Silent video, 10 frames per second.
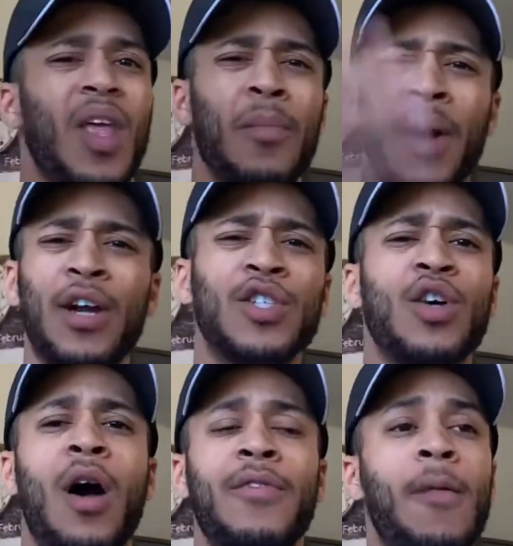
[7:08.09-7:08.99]

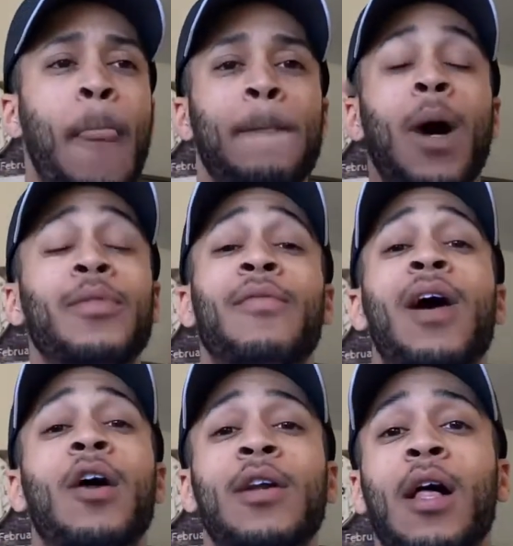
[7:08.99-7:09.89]
Microsoft, up to
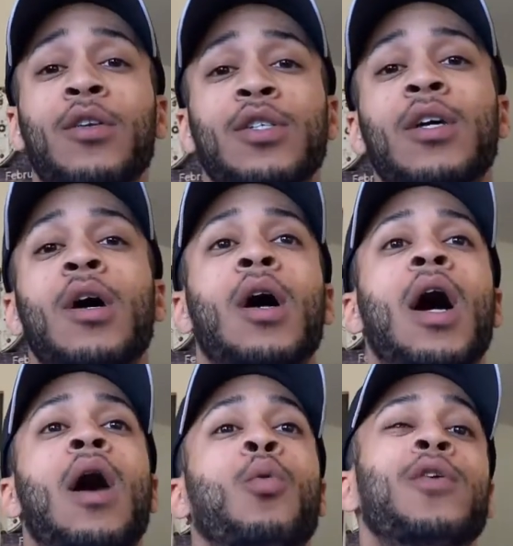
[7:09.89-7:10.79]
$500
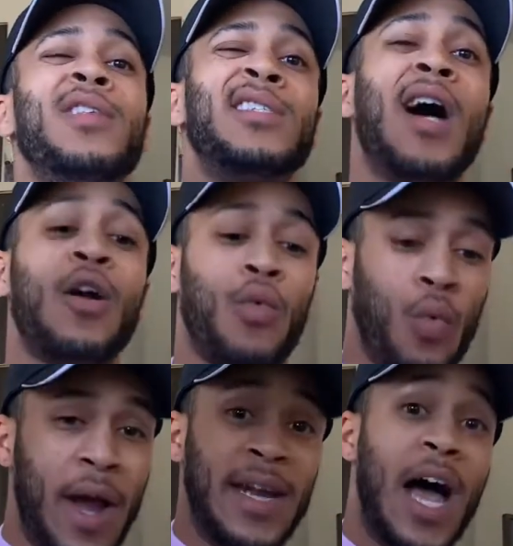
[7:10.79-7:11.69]
worth in stock
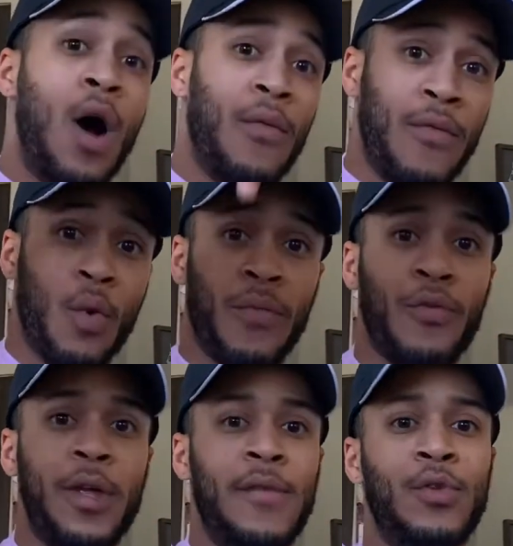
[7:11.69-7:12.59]
right now for
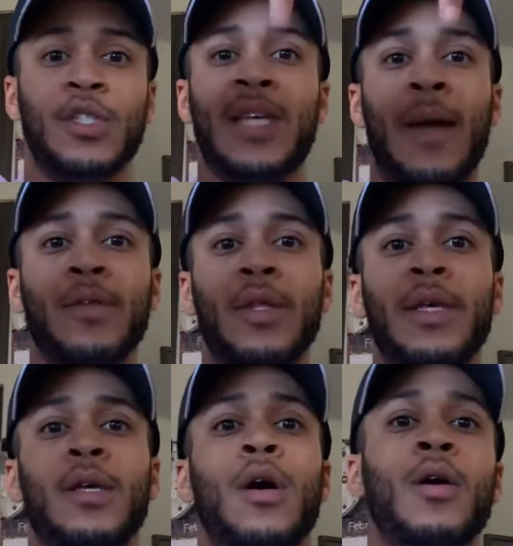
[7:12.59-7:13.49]
free if you just tap the
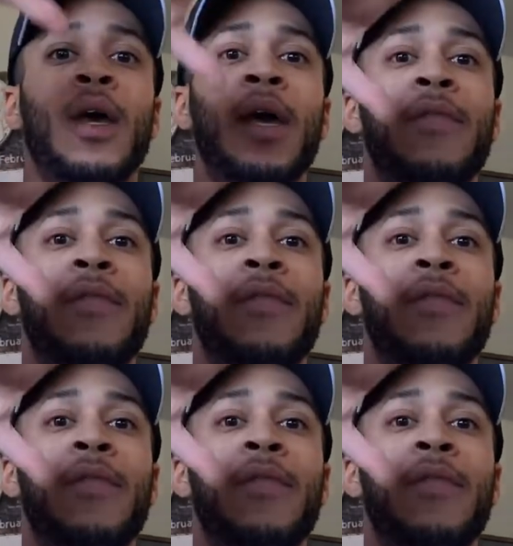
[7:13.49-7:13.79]
link, okay?